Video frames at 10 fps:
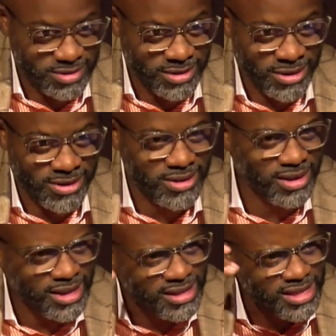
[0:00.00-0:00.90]
Y'all,
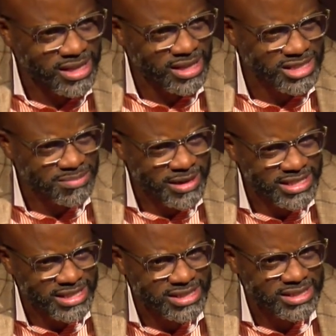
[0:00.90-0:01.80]
does this make
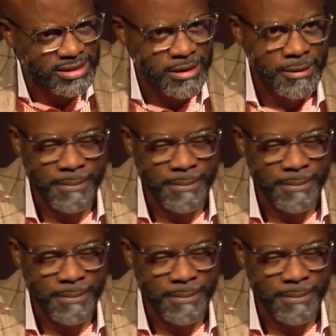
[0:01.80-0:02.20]
sense?